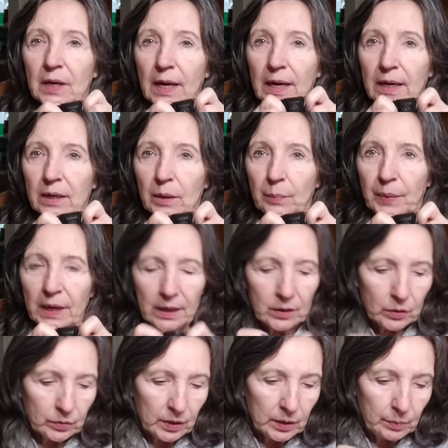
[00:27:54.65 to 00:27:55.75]
to add a
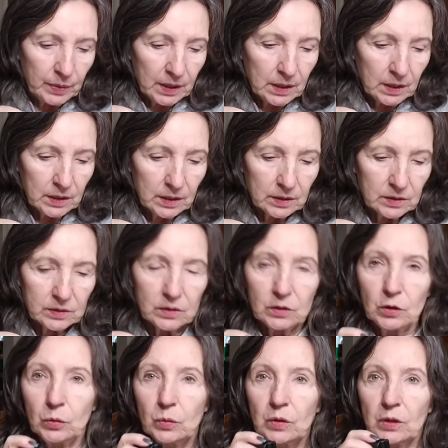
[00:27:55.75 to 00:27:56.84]
battery because
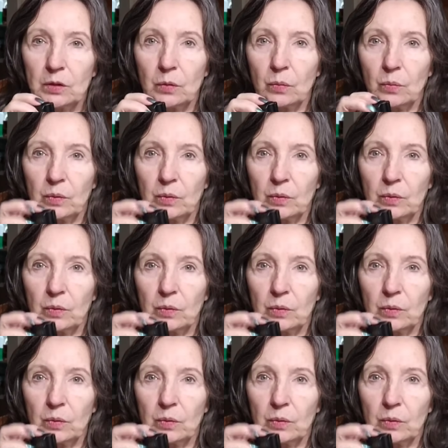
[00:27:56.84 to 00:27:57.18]
you can